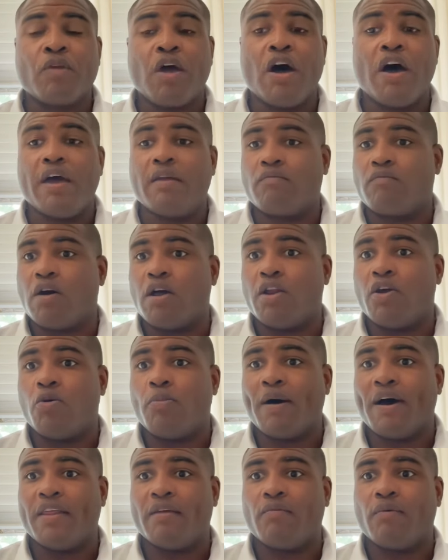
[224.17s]
And
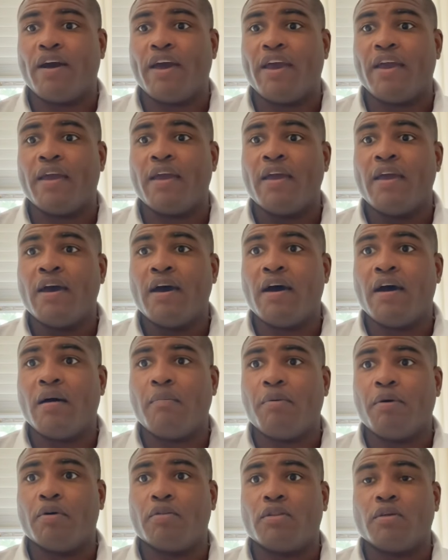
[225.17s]
oh, by the way,
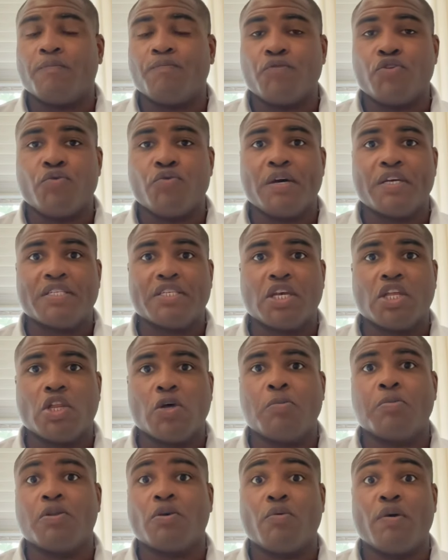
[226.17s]
both US and
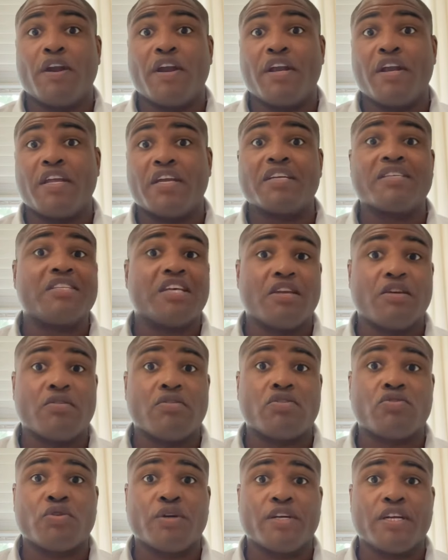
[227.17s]
global liquidity
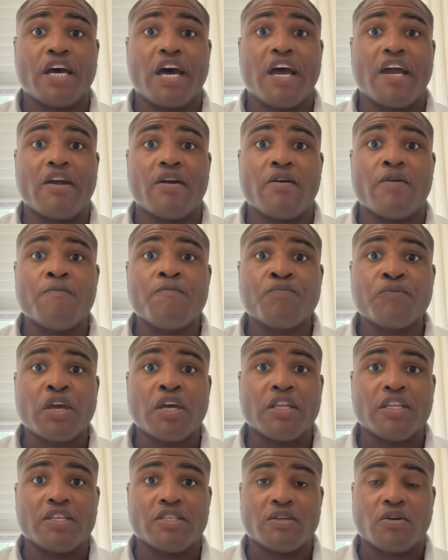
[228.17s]
continue to trend higher,
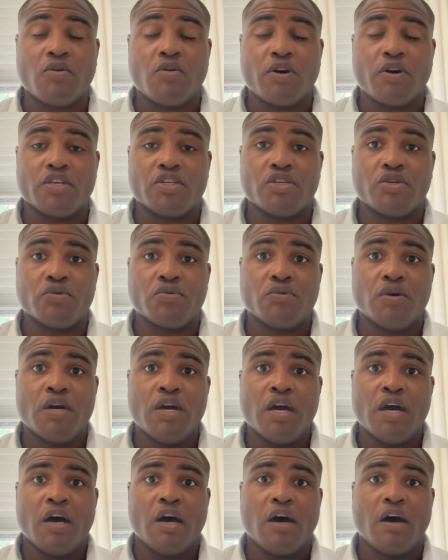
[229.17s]
at least according to
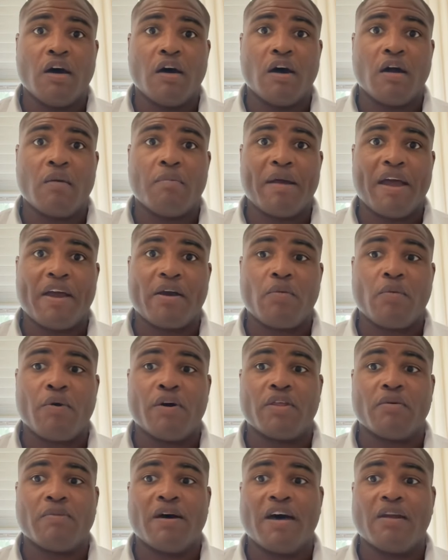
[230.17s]
our macro
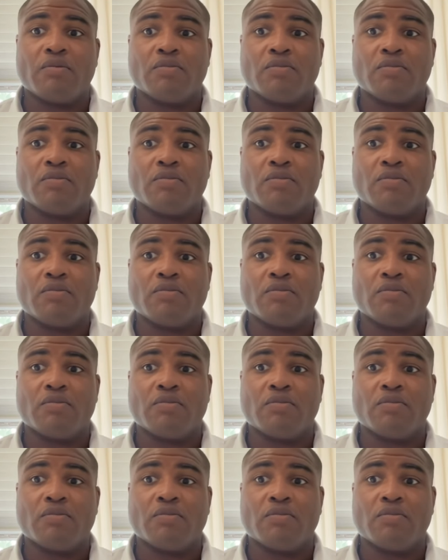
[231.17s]
weather model.